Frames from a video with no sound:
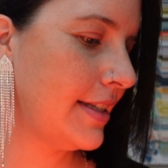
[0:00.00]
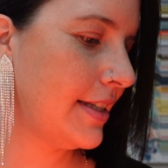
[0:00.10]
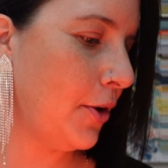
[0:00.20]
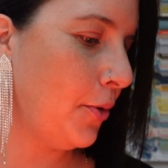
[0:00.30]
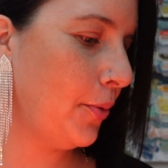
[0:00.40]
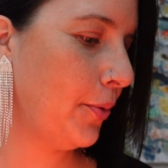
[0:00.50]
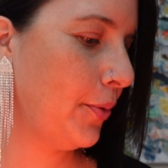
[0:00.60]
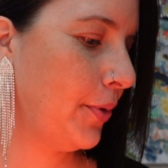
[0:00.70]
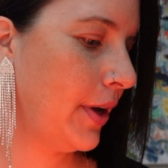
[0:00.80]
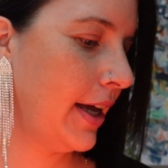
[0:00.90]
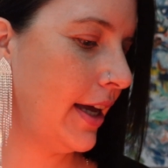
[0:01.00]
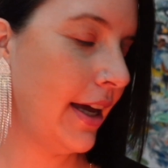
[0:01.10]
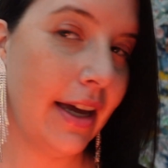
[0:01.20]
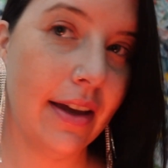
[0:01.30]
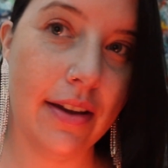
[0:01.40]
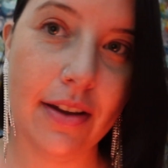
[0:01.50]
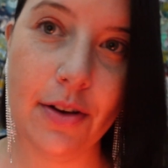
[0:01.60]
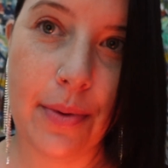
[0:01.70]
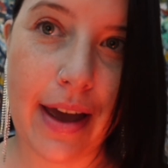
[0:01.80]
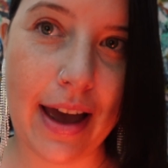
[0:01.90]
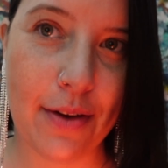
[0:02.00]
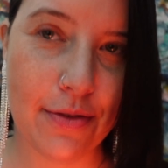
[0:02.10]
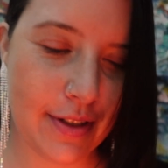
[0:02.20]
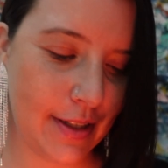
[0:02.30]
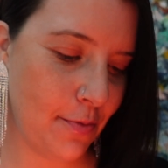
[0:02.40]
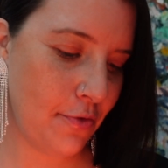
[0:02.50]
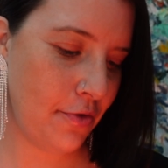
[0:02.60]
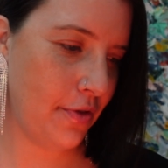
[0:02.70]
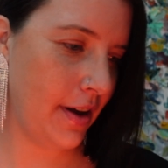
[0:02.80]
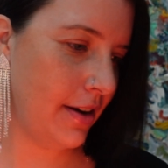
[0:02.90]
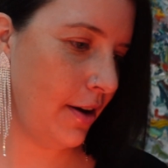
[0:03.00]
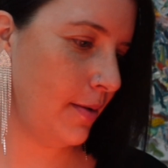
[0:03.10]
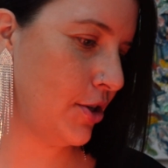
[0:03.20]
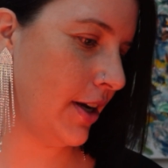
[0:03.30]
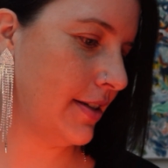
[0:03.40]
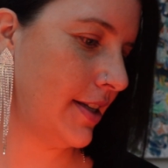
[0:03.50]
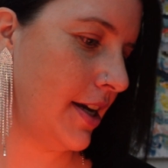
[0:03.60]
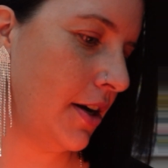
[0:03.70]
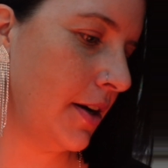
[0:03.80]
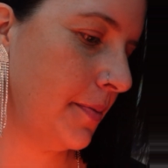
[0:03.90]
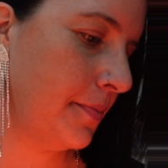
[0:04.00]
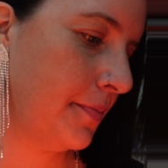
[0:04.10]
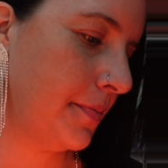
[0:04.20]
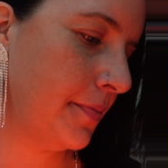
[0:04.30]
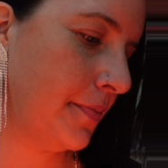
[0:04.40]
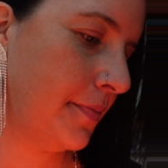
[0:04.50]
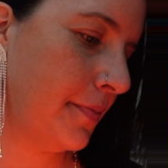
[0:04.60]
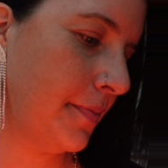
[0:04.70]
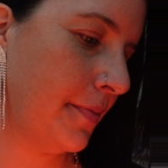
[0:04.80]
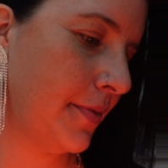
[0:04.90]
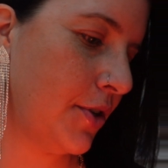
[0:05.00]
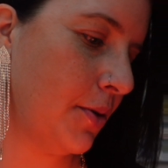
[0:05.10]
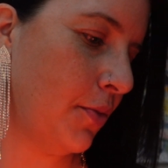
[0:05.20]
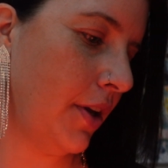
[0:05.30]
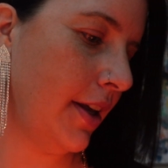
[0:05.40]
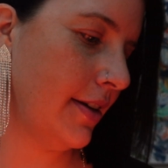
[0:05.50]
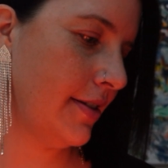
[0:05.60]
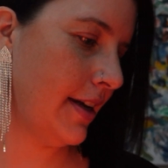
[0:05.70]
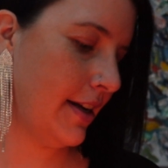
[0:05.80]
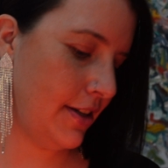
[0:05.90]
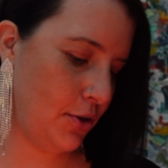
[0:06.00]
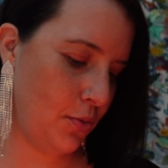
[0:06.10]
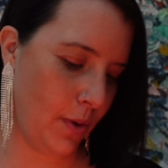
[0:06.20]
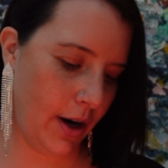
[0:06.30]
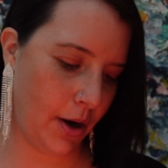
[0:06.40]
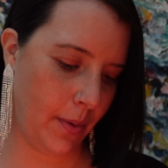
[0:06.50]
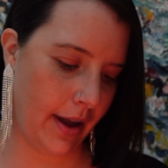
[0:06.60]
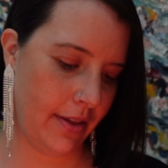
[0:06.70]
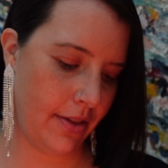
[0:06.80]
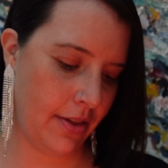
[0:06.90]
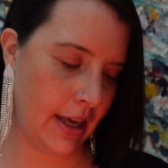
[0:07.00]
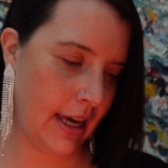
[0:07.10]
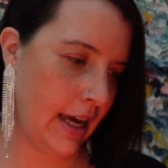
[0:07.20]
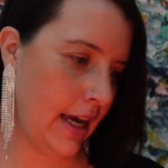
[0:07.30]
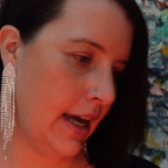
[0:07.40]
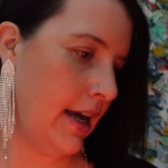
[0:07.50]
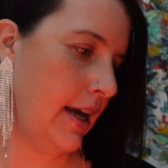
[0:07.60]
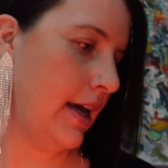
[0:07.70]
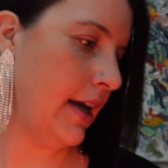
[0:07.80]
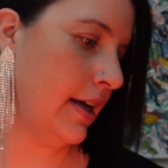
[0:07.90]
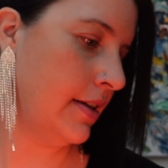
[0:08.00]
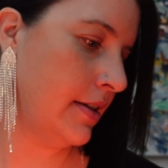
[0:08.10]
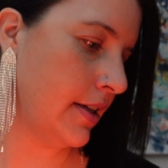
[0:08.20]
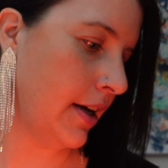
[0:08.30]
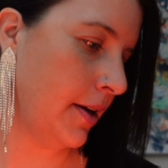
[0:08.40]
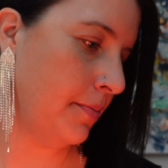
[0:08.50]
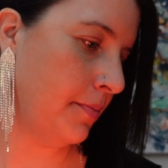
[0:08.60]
So we have some fun objects here, which I'm really excited to work with. And